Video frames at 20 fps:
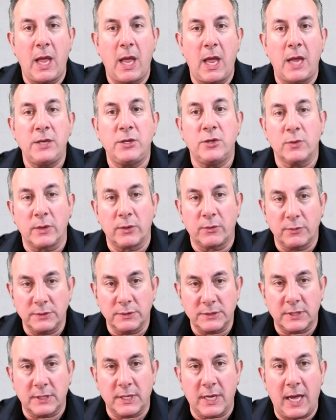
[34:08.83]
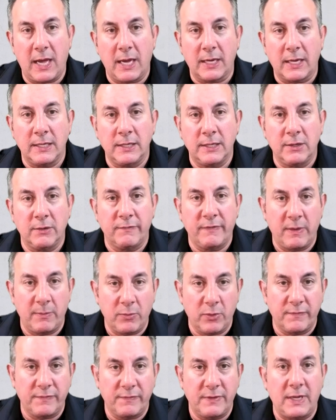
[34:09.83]
And during Kristallnacht in November
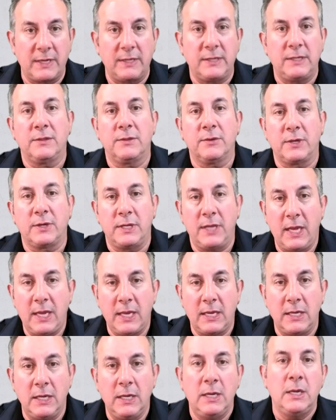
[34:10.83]
of 1938,